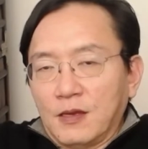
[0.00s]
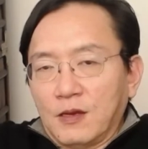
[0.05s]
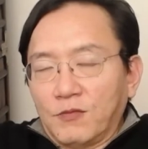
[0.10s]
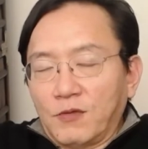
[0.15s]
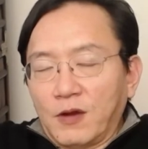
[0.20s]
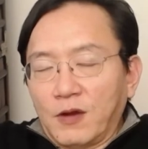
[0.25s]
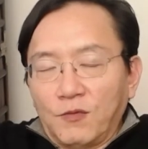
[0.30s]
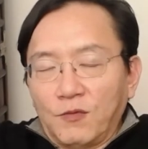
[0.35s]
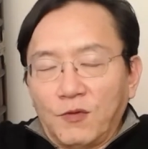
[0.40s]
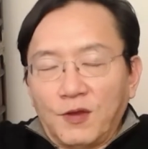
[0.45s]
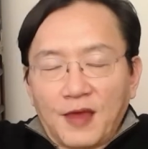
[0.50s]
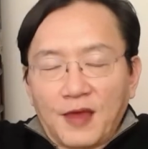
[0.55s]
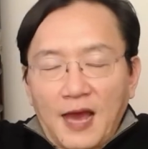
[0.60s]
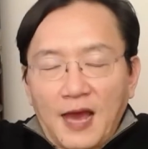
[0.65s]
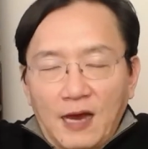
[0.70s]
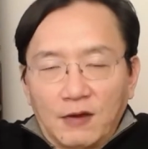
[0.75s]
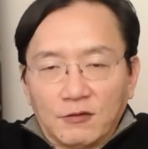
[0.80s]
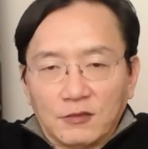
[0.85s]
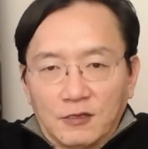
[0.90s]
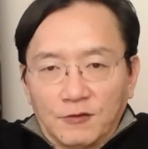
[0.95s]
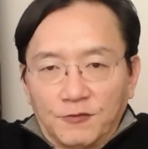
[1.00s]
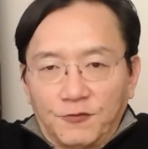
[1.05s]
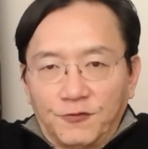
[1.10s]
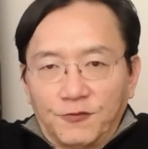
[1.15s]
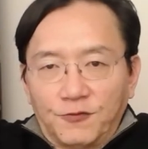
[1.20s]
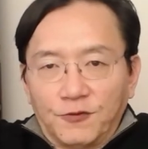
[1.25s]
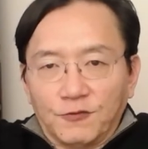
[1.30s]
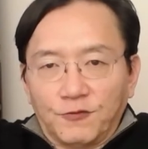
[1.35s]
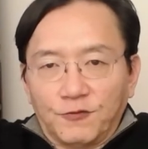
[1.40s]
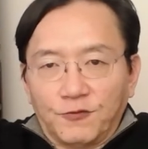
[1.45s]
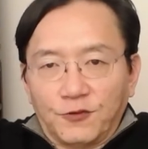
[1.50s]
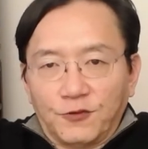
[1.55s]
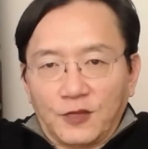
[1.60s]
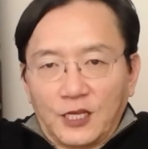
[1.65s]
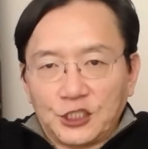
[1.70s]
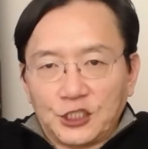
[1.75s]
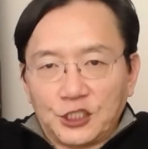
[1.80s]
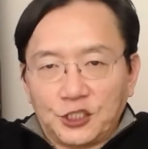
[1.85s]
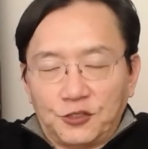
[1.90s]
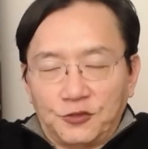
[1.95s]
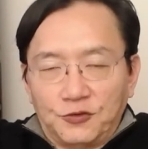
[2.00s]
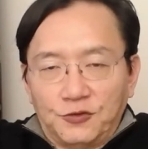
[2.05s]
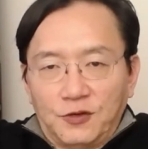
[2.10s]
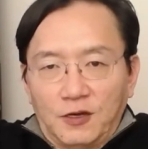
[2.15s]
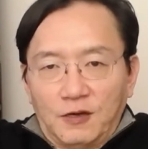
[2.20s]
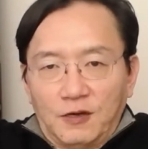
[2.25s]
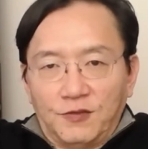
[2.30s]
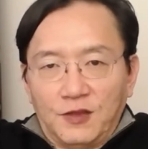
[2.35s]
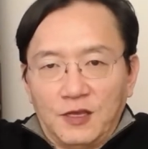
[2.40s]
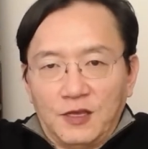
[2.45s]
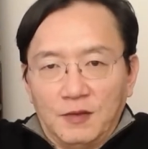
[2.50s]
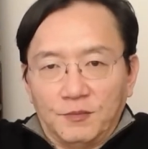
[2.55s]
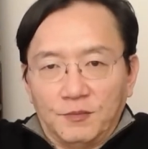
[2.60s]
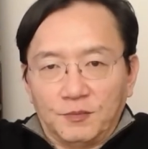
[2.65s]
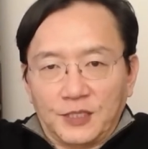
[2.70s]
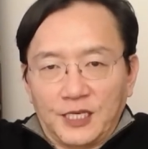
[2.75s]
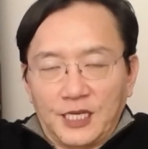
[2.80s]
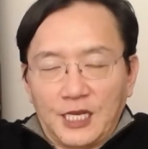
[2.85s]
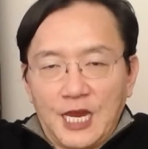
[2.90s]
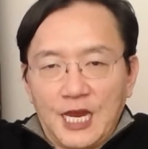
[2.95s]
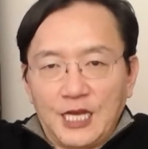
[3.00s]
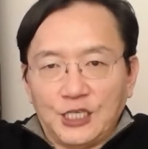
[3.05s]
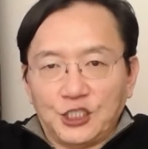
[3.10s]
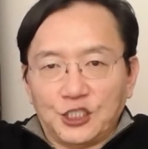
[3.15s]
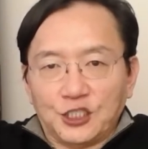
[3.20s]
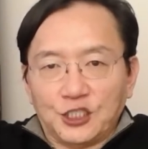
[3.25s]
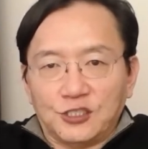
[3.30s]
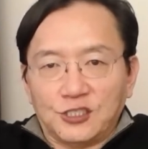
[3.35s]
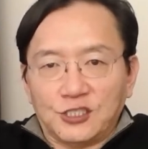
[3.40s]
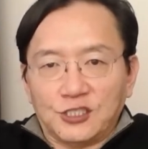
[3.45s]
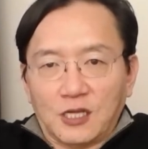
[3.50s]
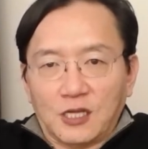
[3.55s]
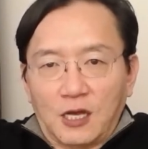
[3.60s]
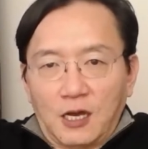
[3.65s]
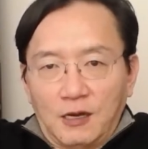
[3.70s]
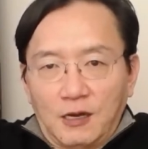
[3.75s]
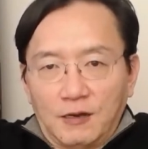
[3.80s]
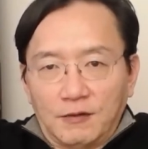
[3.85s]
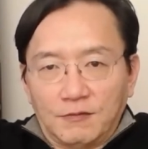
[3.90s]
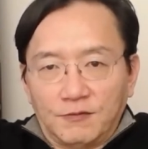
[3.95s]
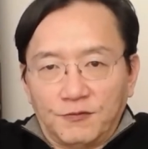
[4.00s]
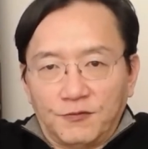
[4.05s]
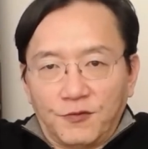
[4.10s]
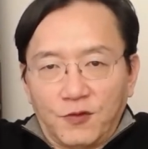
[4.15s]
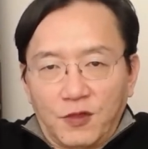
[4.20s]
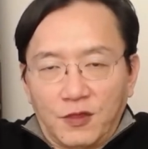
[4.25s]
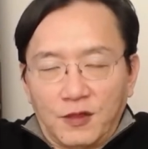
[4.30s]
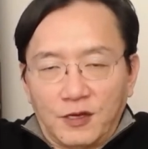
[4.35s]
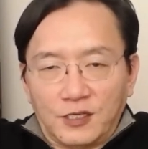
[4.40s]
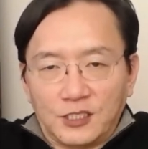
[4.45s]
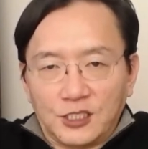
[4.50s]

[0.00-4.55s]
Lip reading: right, without a full flush through of the implications of their